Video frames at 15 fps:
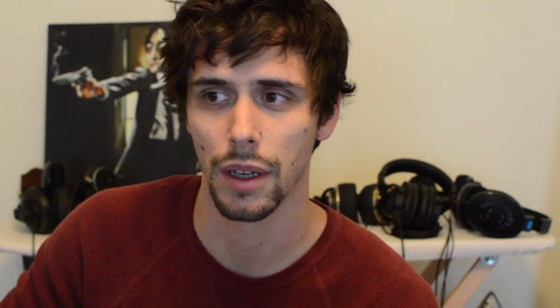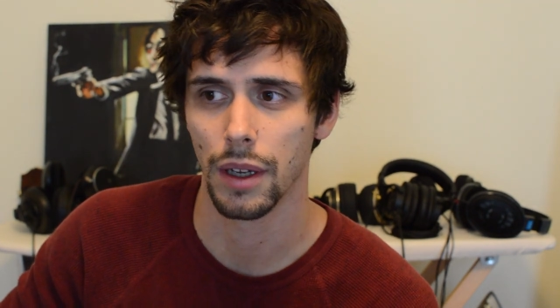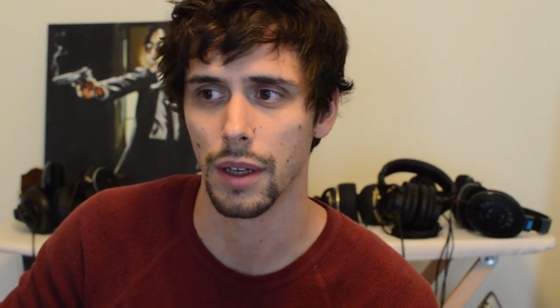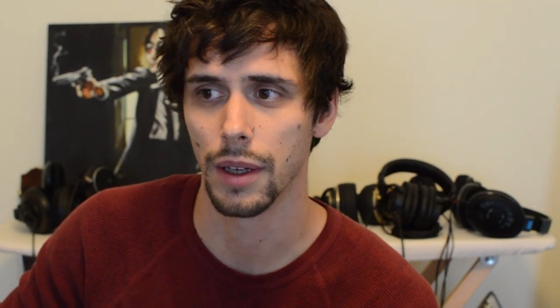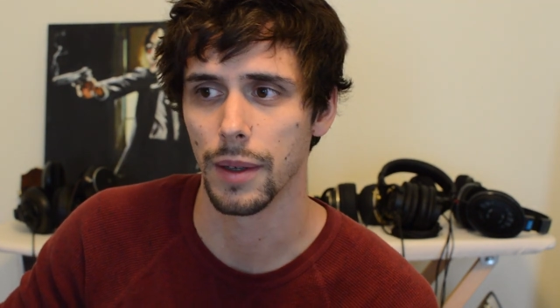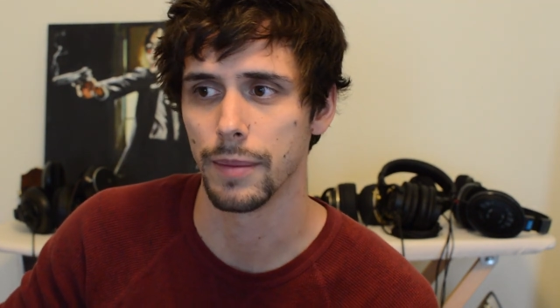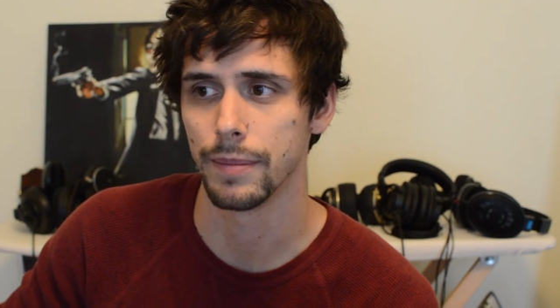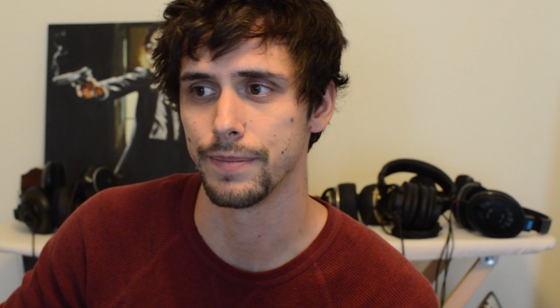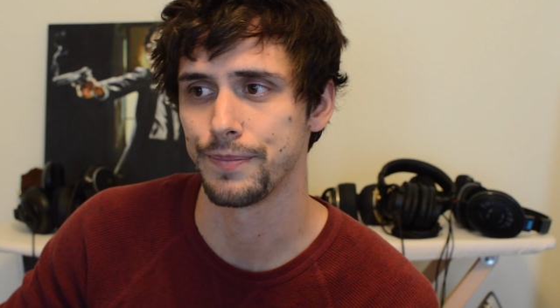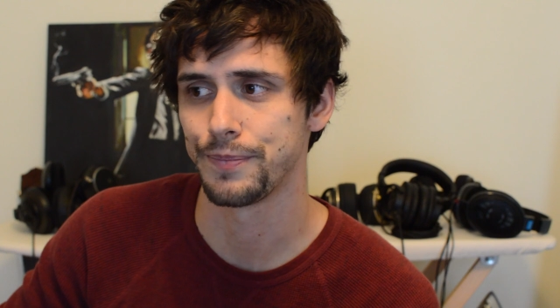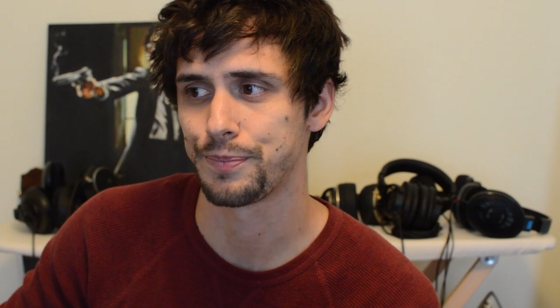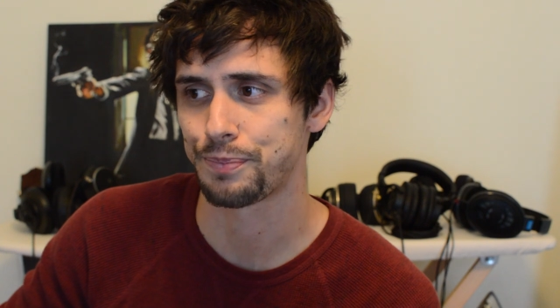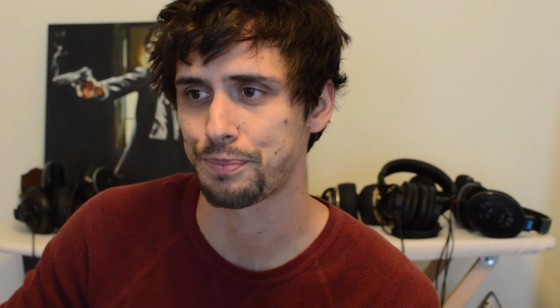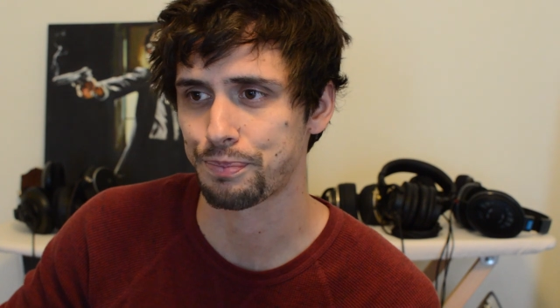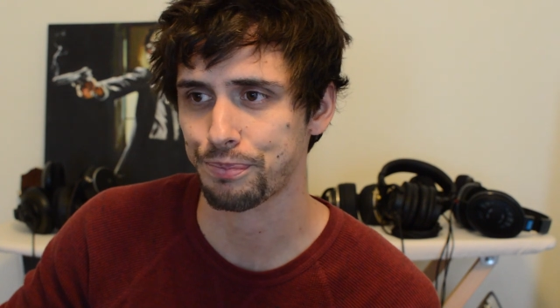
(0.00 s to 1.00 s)
Um,
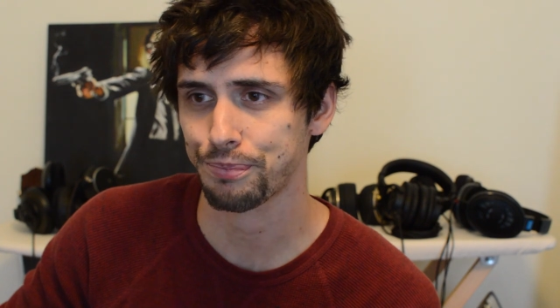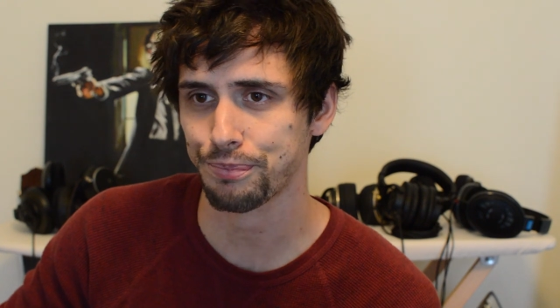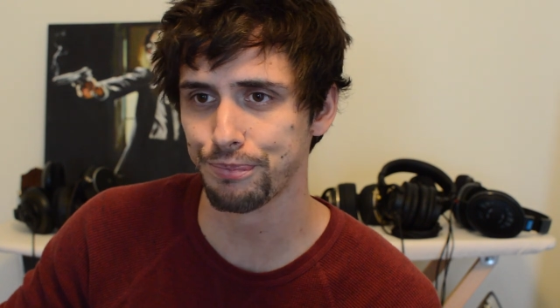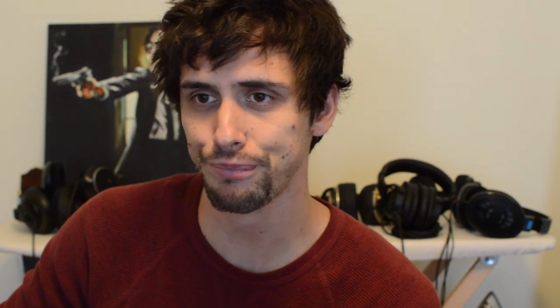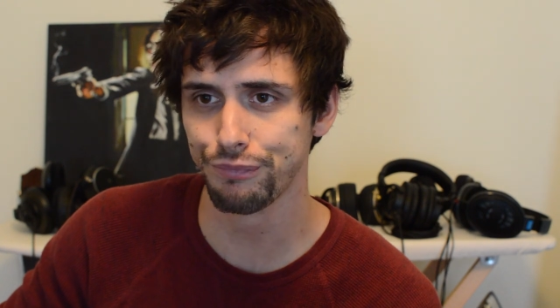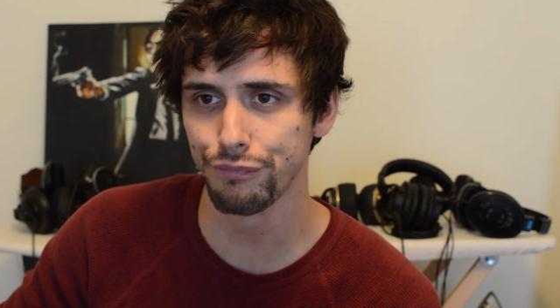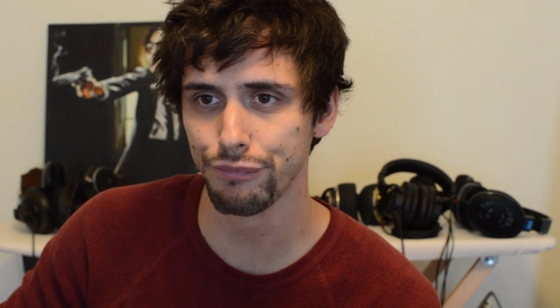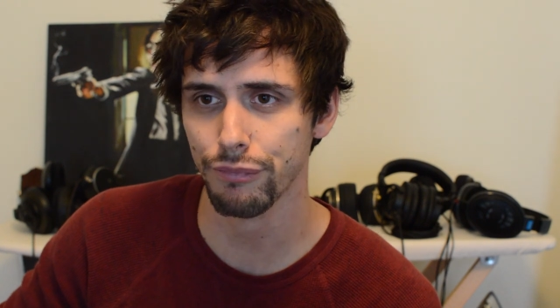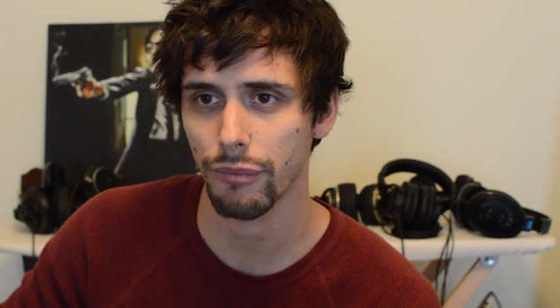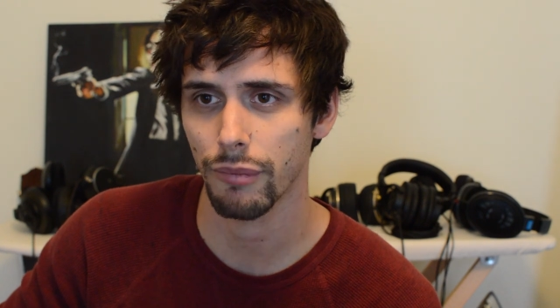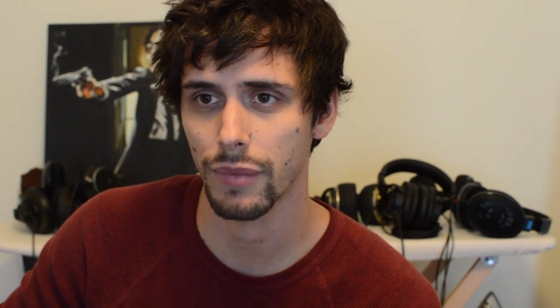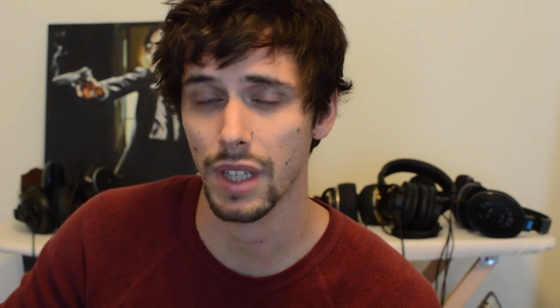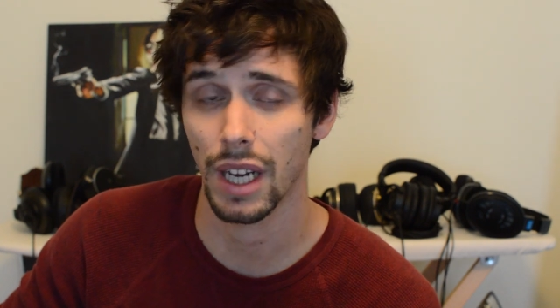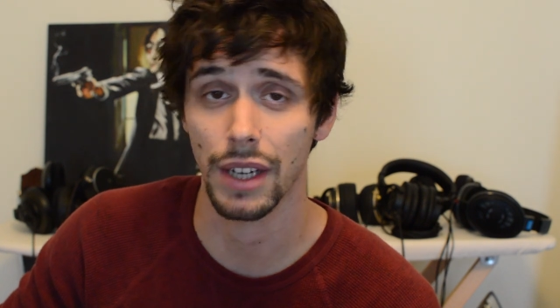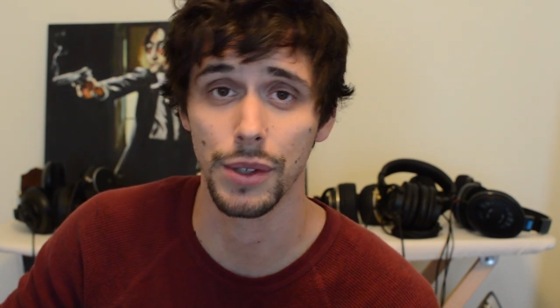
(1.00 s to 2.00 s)

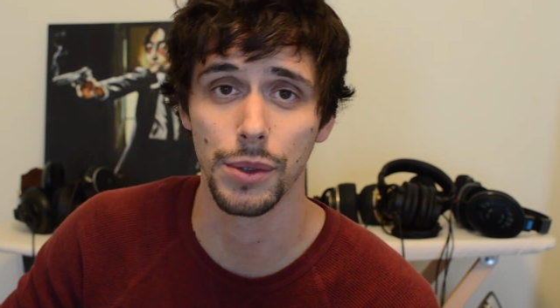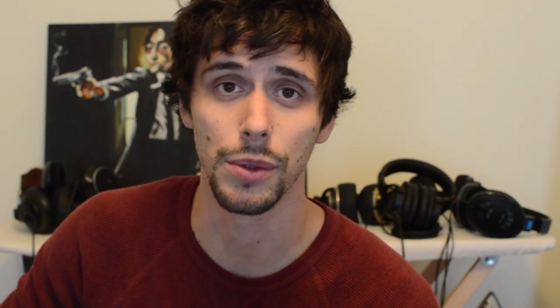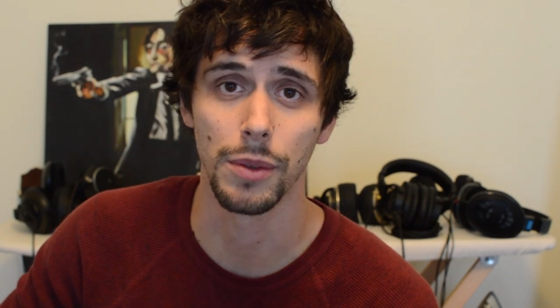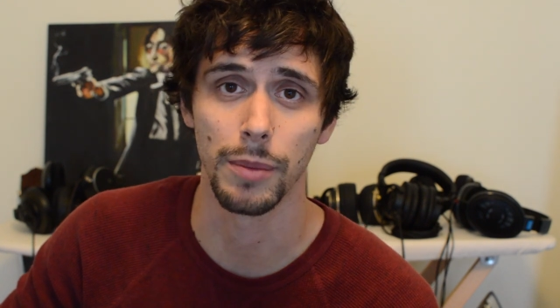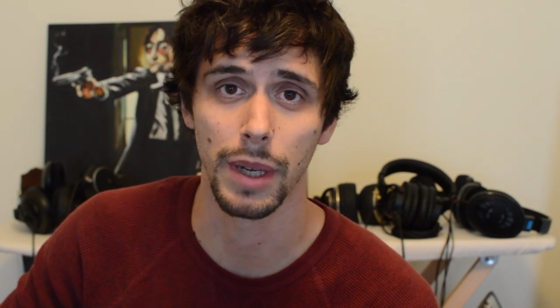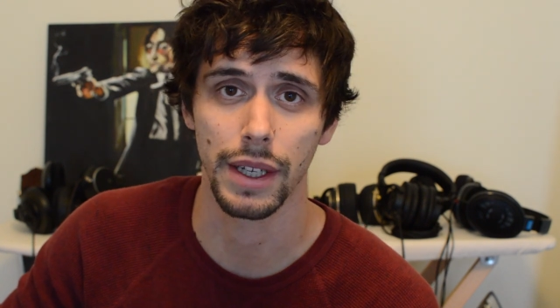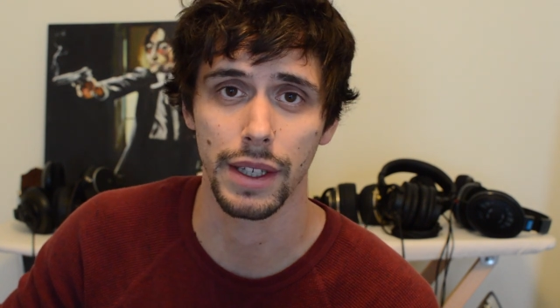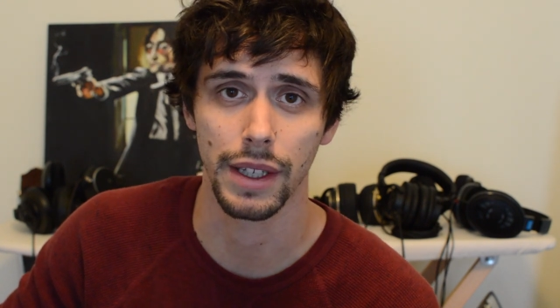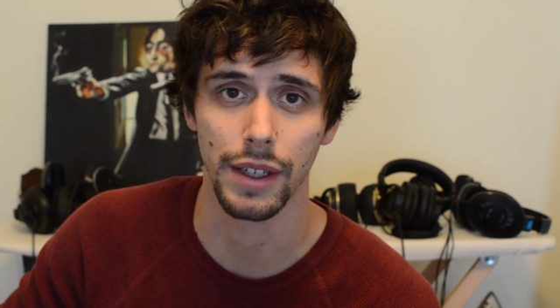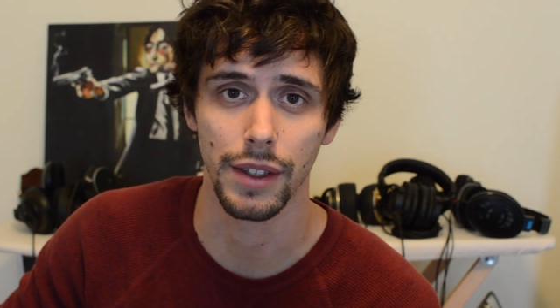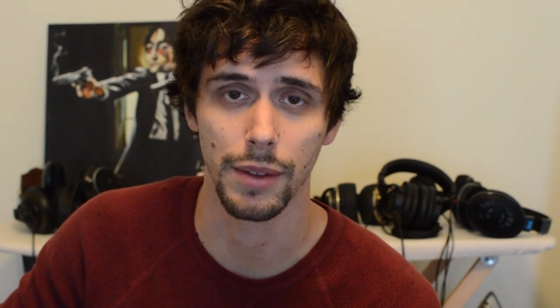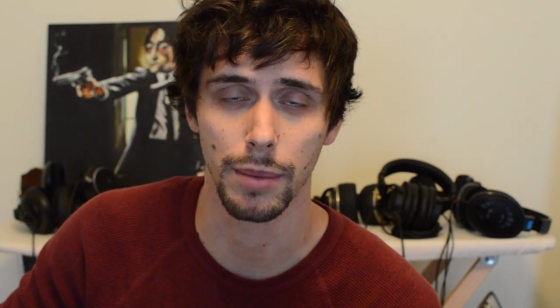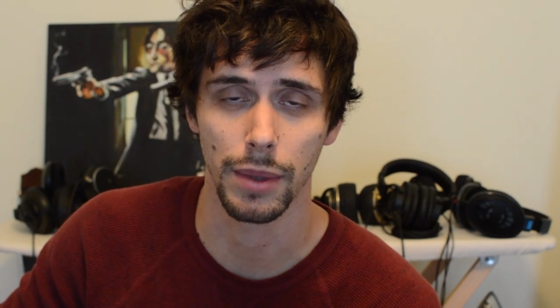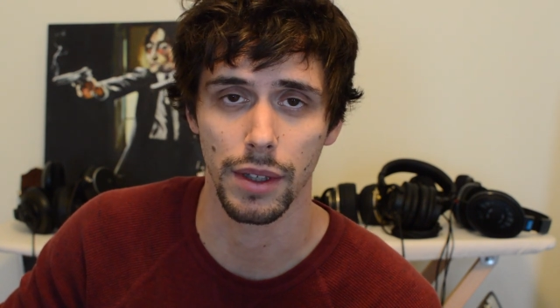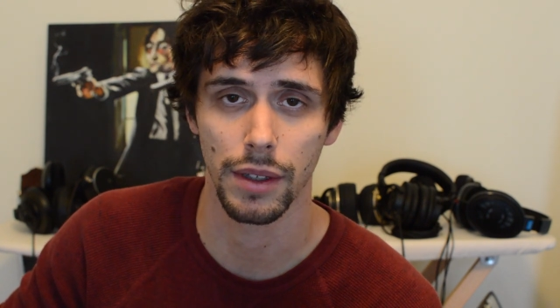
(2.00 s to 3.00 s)
not cool in my
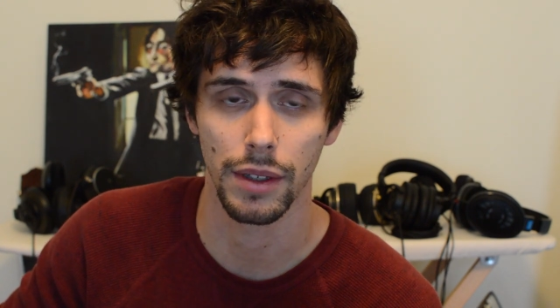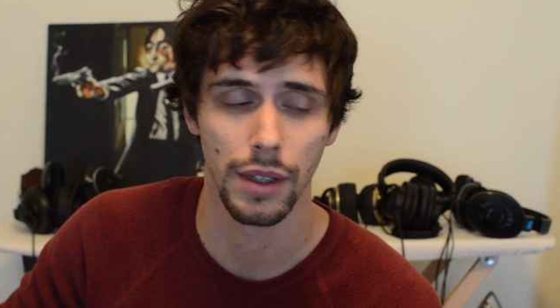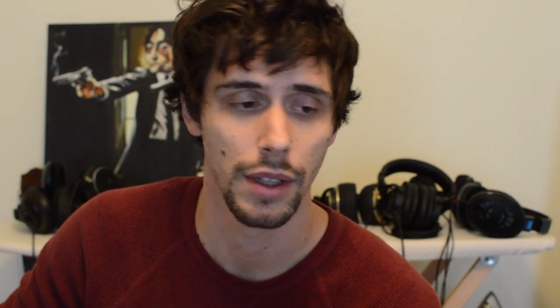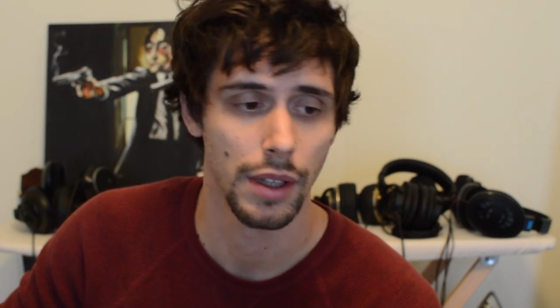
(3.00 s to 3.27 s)
case, but